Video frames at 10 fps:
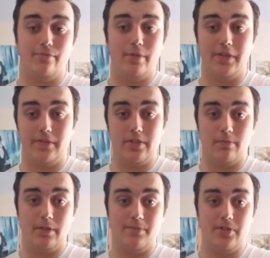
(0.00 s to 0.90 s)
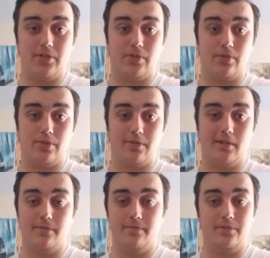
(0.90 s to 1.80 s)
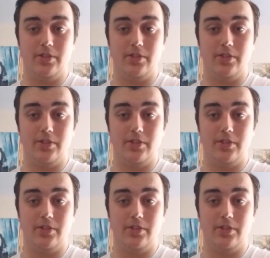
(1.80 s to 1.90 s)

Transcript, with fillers: and with John Williams' score as well.